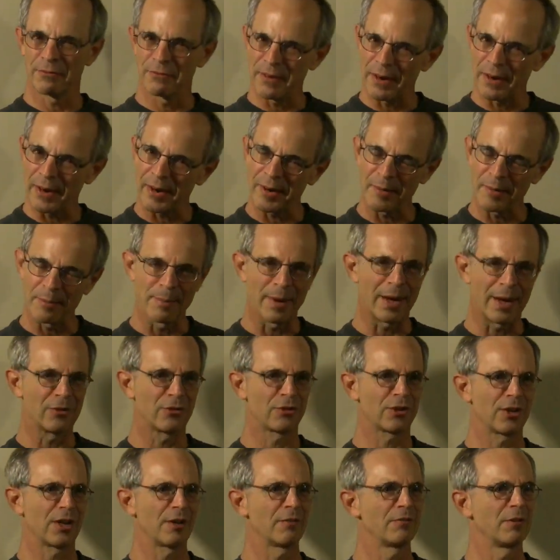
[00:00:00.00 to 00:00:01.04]
very
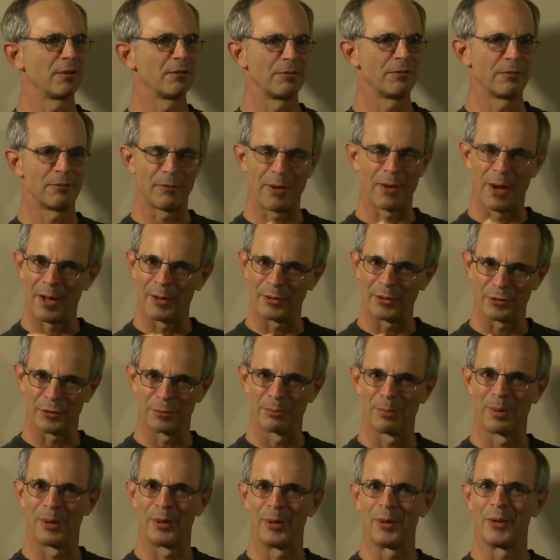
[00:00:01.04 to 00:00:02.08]
much of a
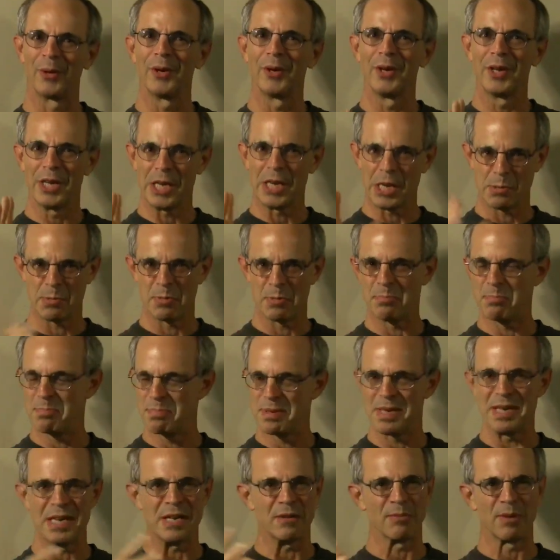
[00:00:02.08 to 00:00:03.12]
vulnerable human
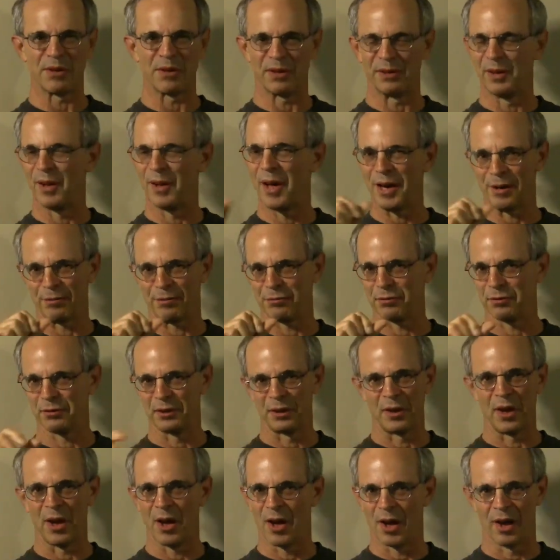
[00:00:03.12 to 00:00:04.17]
being with a lot of
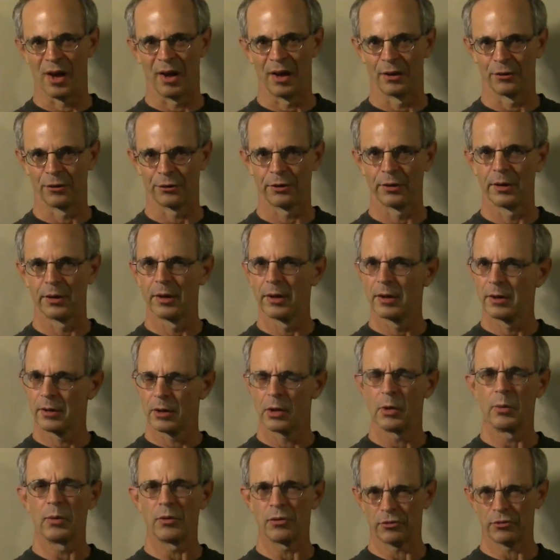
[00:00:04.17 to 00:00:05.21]
flaws,
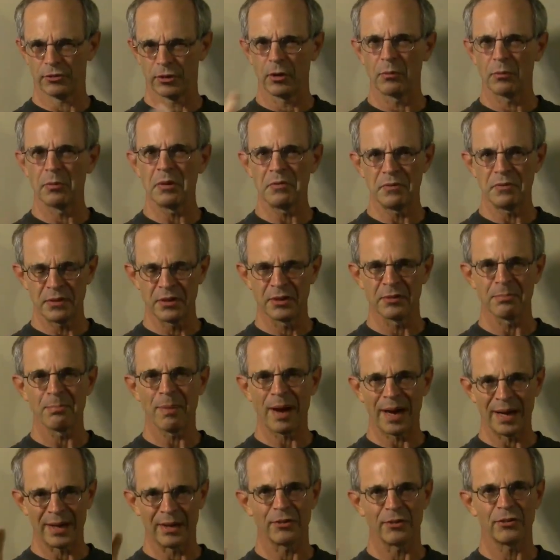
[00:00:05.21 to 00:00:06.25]
who was still revered
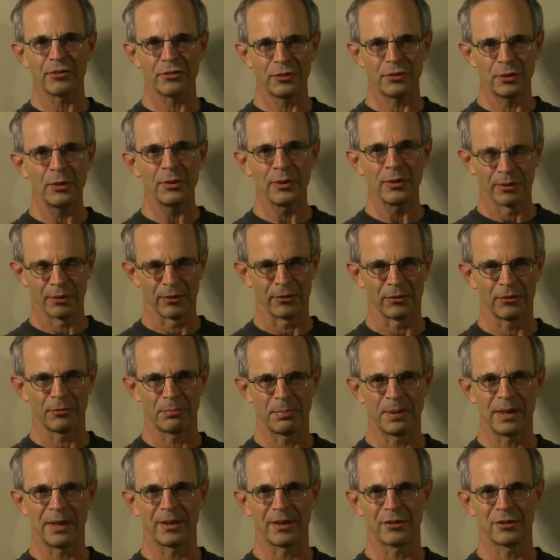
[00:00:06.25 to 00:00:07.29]
by his students
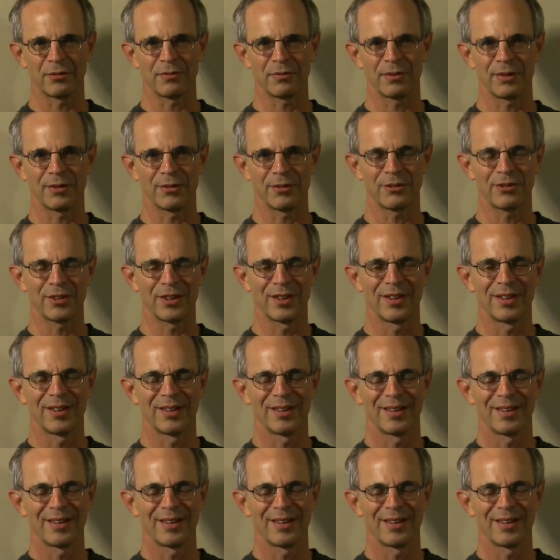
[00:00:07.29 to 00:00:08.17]
because of his